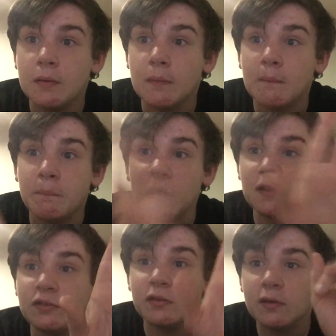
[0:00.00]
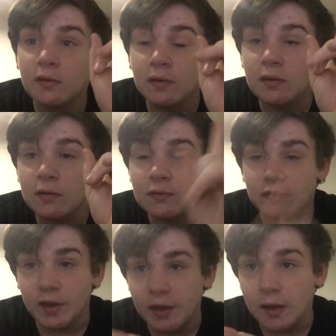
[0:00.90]
Peace,
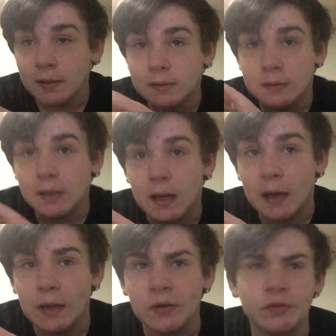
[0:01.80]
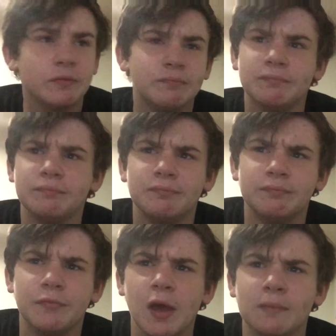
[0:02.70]
see ya, and yeah.